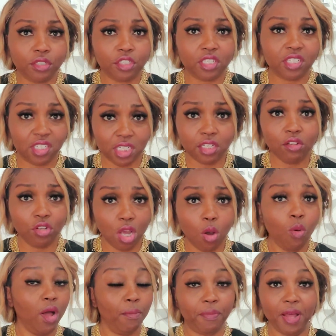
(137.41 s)
Still
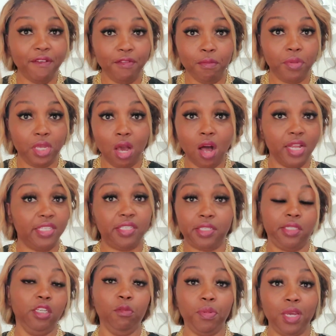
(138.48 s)
go above and beyond,
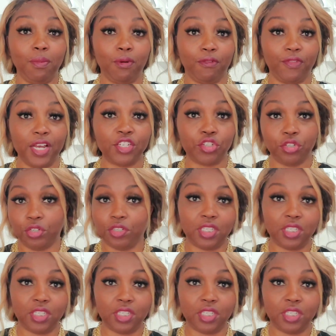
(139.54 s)
still be a professional,